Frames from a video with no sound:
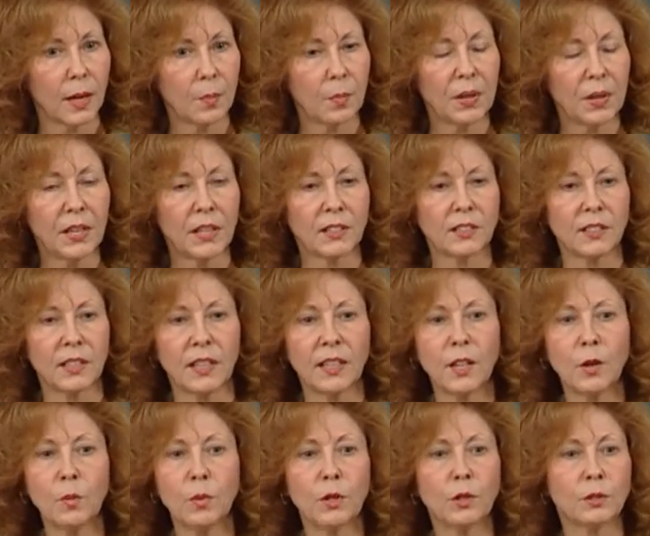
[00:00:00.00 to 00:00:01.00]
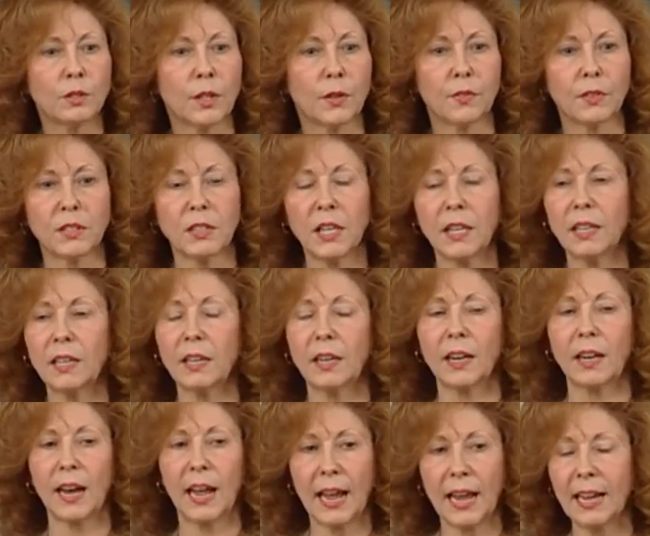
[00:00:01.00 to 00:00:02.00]
because anyone who's ever taken
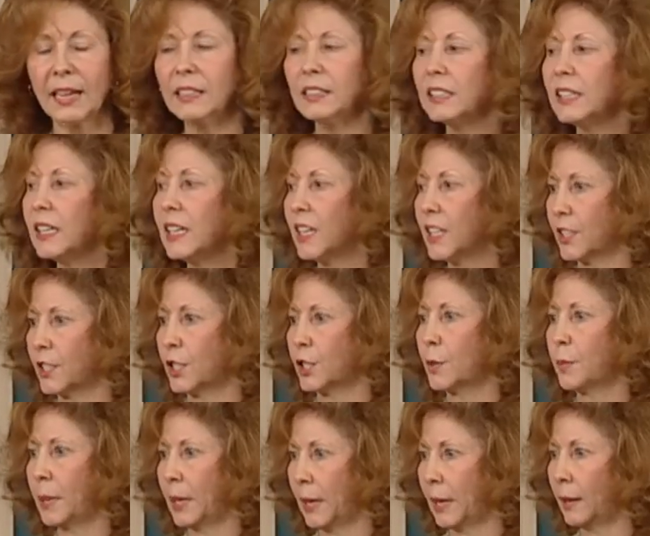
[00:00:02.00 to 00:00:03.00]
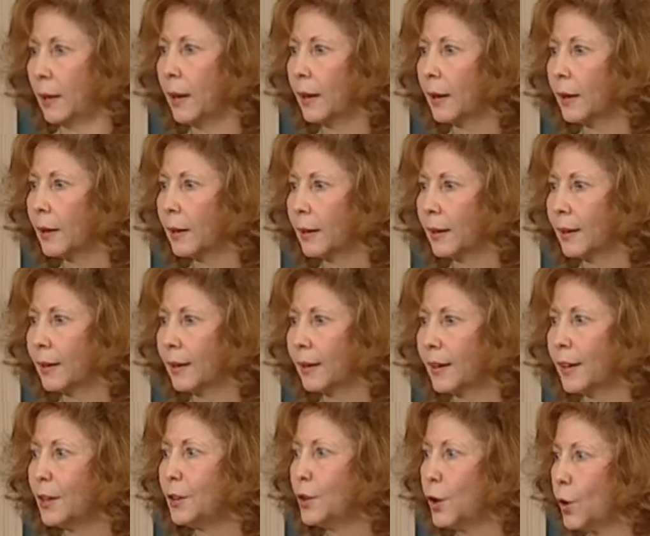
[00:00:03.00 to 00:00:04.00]
an antihistamine
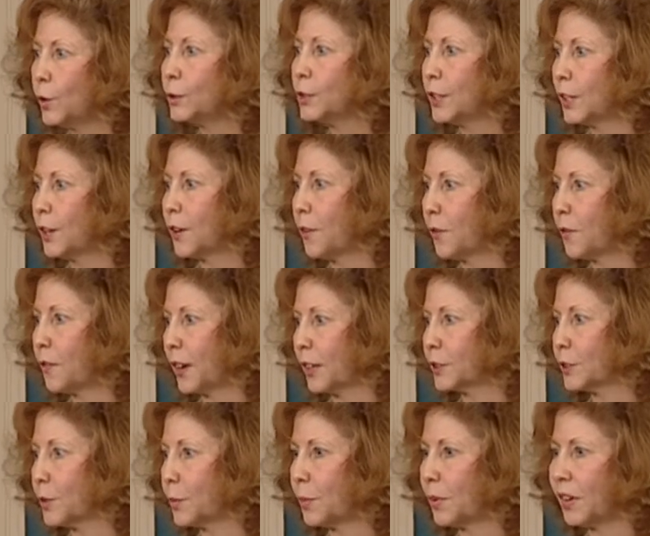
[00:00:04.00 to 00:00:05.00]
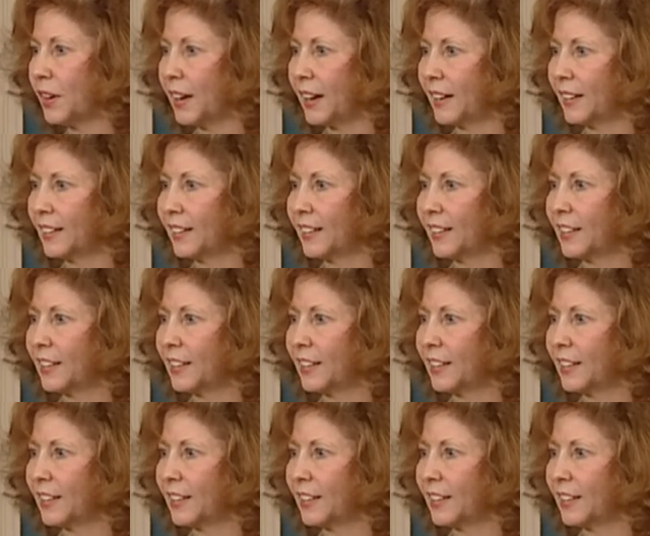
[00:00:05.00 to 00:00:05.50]
knows that it affects the brain.